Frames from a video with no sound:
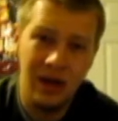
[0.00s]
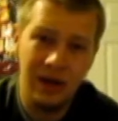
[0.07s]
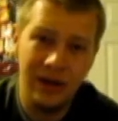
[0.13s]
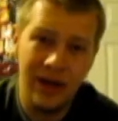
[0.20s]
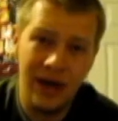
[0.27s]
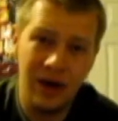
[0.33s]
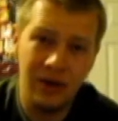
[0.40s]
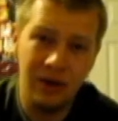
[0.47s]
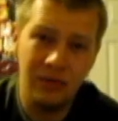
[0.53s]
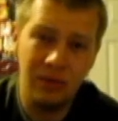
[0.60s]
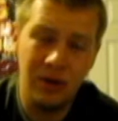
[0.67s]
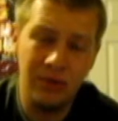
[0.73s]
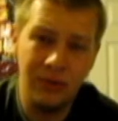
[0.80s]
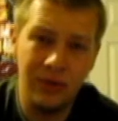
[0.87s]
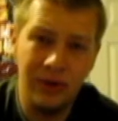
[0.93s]
Now, you're
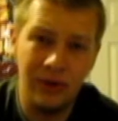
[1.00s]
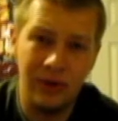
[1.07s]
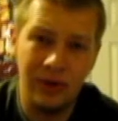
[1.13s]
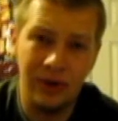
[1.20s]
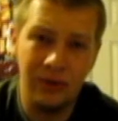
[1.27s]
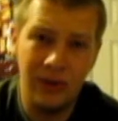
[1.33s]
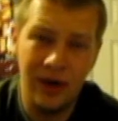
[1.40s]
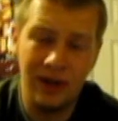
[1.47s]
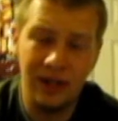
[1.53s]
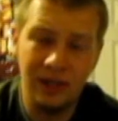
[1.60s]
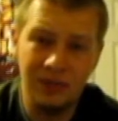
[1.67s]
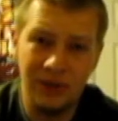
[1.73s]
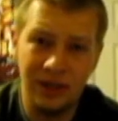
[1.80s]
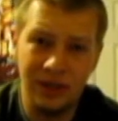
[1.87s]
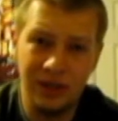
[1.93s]
probably wondering, wow, that's
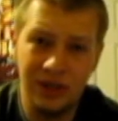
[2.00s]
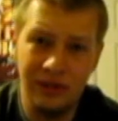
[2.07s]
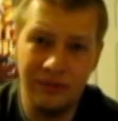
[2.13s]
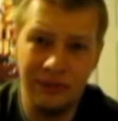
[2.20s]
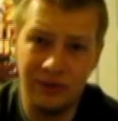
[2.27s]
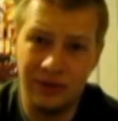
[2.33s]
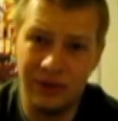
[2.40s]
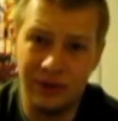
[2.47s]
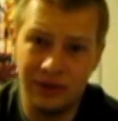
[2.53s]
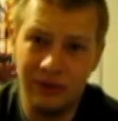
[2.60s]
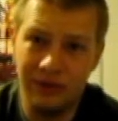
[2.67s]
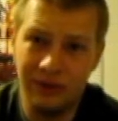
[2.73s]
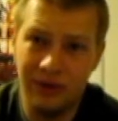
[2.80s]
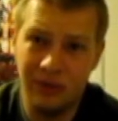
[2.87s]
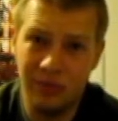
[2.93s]
pretty cheap for
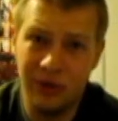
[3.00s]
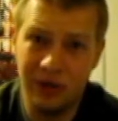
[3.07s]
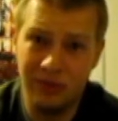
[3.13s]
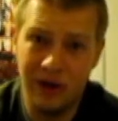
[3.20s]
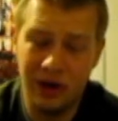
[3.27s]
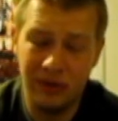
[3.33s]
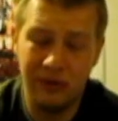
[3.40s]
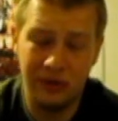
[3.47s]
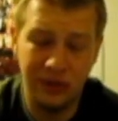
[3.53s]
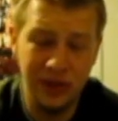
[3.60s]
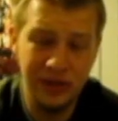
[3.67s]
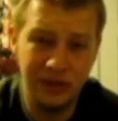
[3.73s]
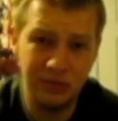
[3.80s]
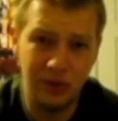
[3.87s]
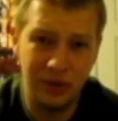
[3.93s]
a pretty powerful
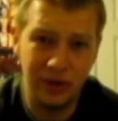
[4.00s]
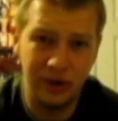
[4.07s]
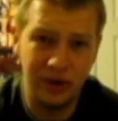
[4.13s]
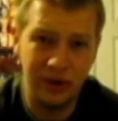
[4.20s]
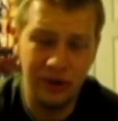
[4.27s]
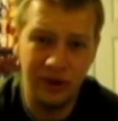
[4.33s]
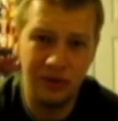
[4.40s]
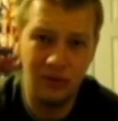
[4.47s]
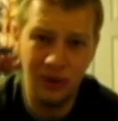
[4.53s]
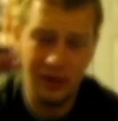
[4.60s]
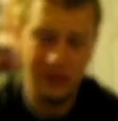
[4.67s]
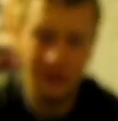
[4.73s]
laser pointer. Why is